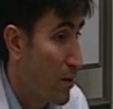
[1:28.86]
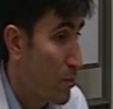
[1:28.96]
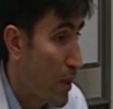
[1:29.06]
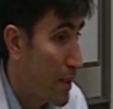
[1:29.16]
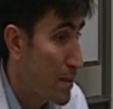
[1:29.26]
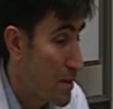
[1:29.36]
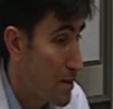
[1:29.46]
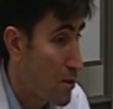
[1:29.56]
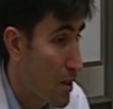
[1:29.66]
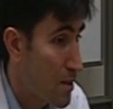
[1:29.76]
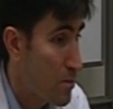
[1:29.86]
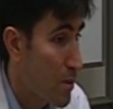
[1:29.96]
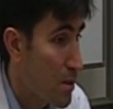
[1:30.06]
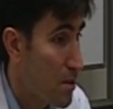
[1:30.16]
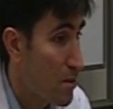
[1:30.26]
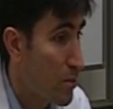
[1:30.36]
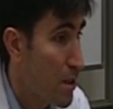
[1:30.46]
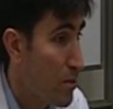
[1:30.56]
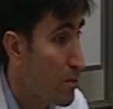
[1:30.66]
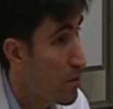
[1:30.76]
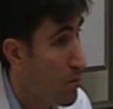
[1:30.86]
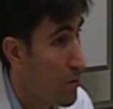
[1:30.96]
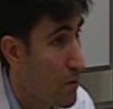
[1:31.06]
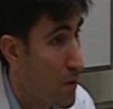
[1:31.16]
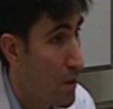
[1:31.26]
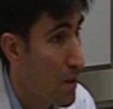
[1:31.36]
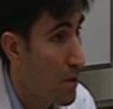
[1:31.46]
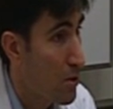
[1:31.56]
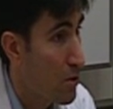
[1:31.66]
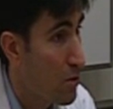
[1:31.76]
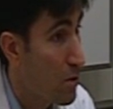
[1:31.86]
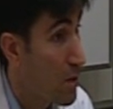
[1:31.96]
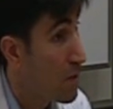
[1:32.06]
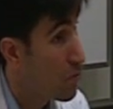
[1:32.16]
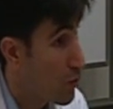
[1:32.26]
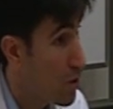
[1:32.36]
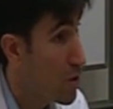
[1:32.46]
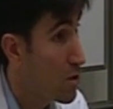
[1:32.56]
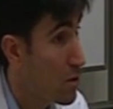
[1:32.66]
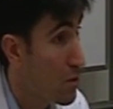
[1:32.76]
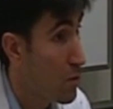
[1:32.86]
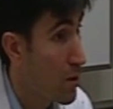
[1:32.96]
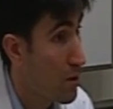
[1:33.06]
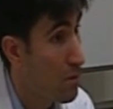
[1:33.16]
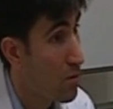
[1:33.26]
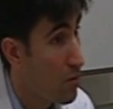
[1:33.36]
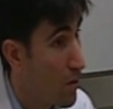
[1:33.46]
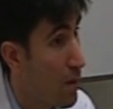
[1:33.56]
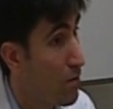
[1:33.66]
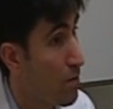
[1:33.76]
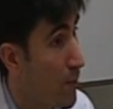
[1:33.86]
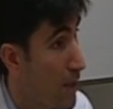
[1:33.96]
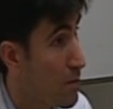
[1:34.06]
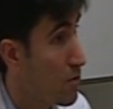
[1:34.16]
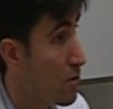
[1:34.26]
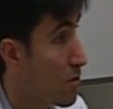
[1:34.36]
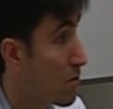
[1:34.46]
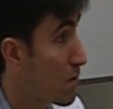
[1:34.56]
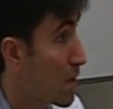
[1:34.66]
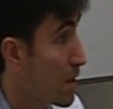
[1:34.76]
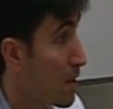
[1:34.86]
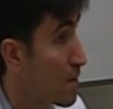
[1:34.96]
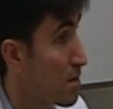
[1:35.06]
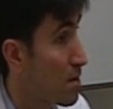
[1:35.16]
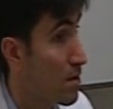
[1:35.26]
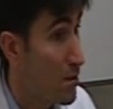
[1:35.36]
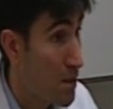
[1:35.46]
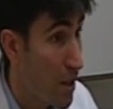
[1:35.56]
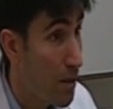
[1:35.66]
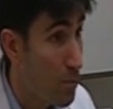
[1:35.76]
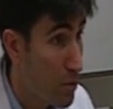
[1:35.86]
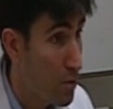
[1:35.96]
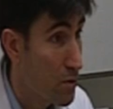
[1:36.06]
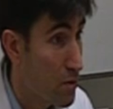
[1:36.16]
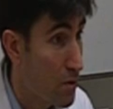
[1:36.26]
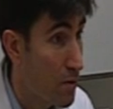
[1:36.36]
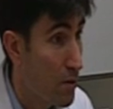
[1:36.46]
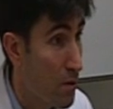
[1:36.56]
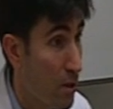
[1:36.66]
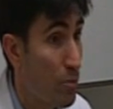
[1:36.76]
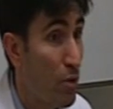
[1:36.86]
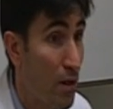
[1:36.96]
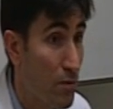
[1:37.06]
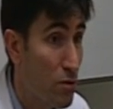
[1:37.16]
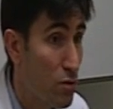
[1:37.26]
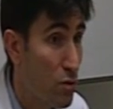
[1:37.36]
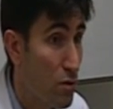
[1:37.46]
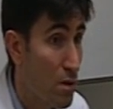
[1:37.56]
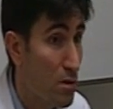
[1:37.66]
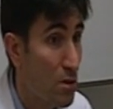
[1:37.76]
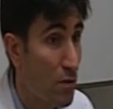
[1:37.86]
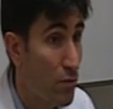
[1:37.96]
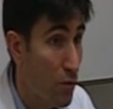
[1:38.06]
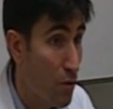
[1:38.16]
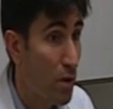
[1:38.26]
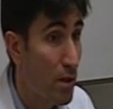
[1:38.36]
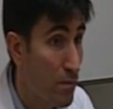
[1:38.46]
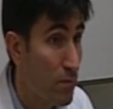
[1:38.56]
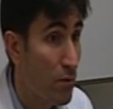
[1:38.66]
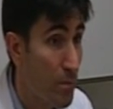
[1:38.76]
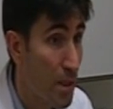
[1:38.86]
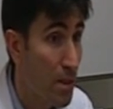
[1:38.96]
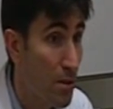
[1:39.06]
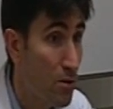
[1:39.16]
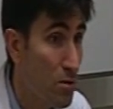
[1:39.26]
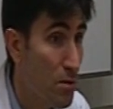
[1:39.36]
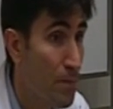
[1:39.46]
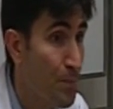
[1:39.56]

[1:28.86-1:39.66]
practicing Chinese medicine, many people say in a traditional way. You have a master and he has disciples, like private students that follow him for many years.